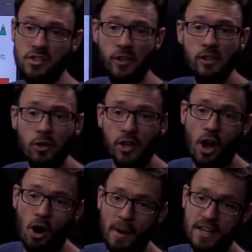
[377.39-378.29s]
So look at a
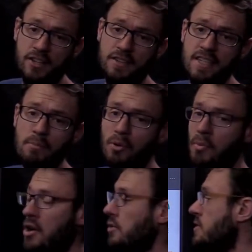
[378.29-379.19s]
whole bunch of simple
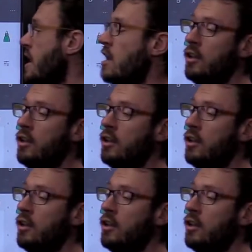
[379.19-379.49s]
models,